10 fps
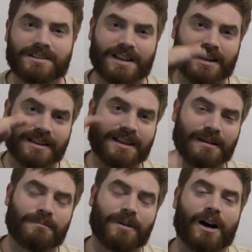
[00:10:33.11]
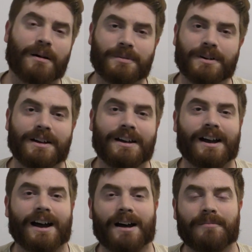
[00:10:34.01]
stacking them up,
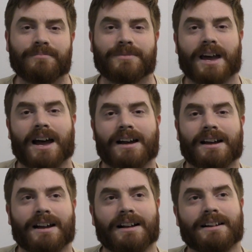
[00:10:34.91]
that